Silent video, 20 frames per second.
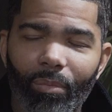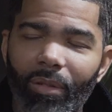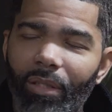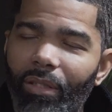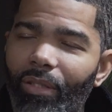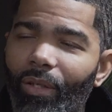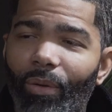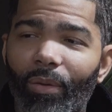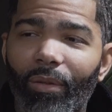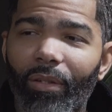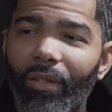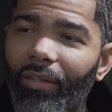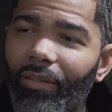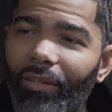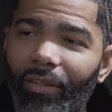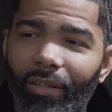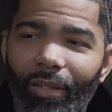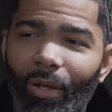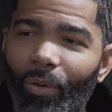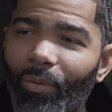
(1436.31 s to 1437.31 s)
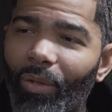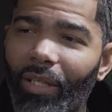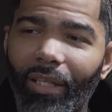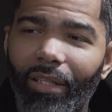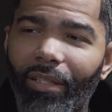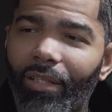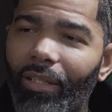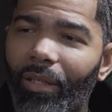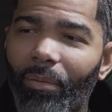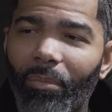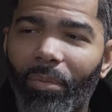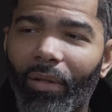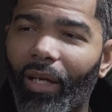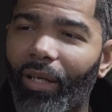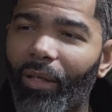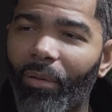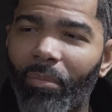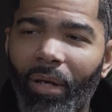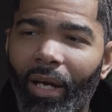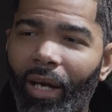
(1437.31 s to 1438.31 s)
to be stolen. There's no need to
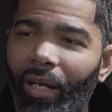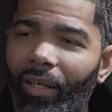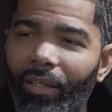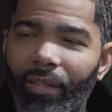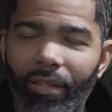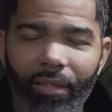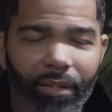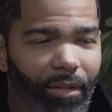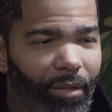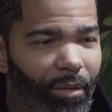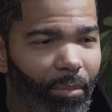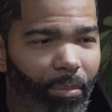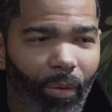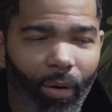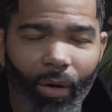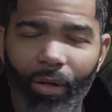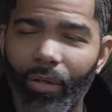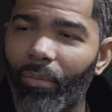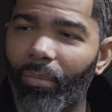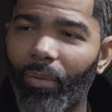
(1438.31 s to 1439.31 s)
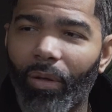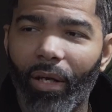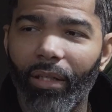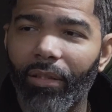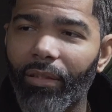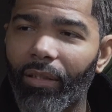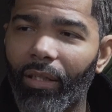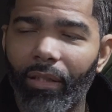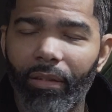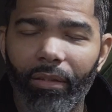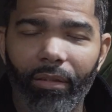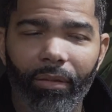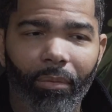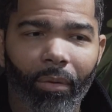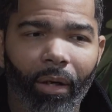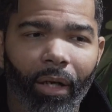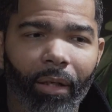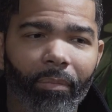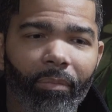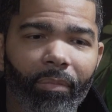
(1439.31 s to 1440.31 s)
complain about it. It's just a part of the process,
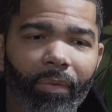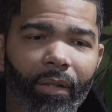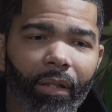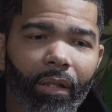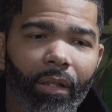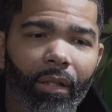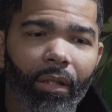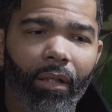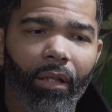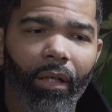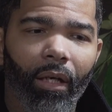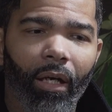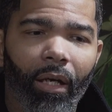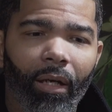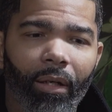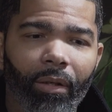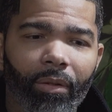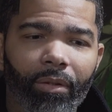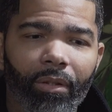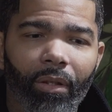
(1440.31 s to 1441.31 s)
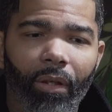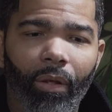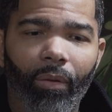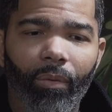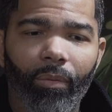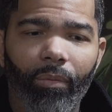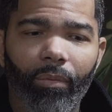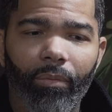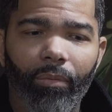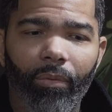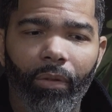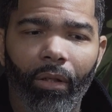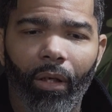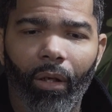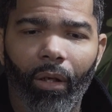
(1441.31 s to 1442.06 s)
right? So, you